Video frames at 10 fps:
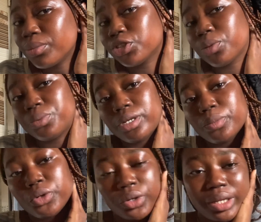which I put them
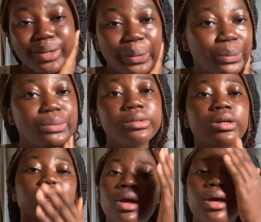in your yellow.
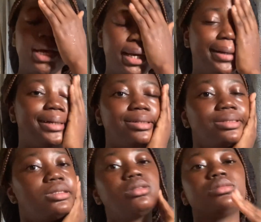And